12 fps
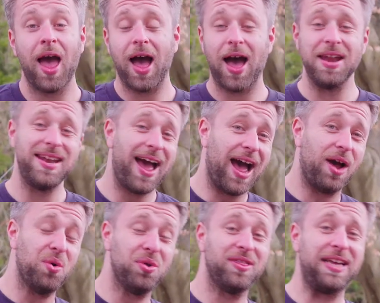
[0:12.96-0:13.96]
And
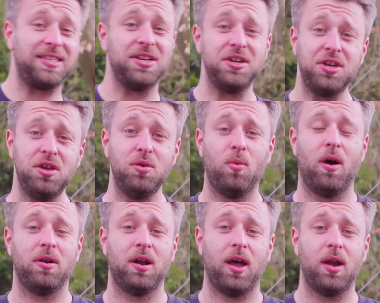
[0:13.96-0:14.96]
now there's a new one,
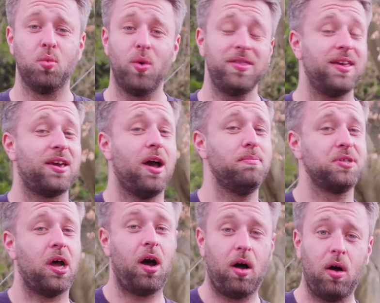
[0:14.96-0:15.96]
and with it comes a
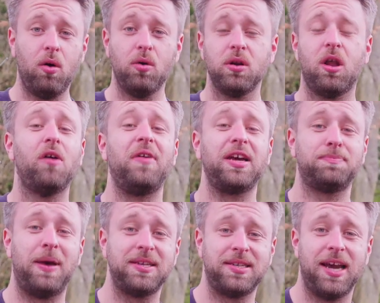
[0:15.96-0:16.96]
whole lot of
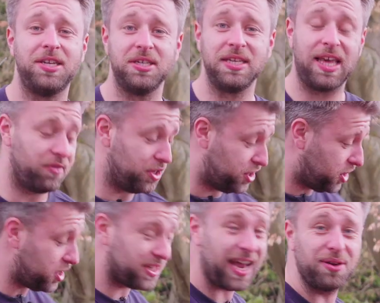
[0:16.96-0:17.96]
expectation given
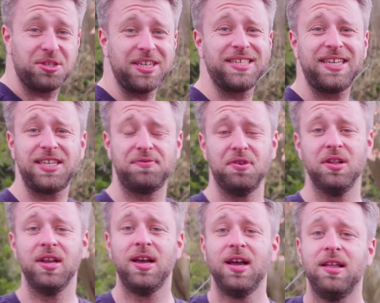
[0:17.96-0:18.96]
just how successful
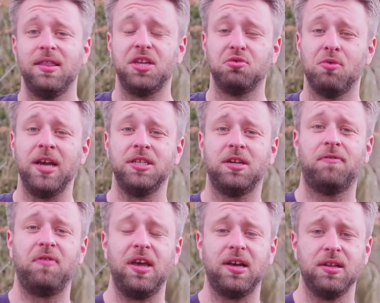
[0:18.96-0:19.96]
this range of
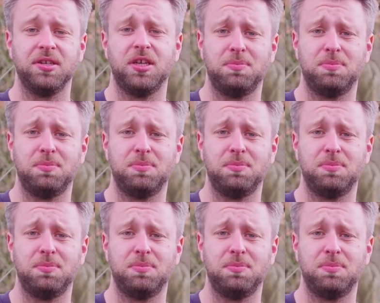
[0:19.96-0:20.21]
vehicles has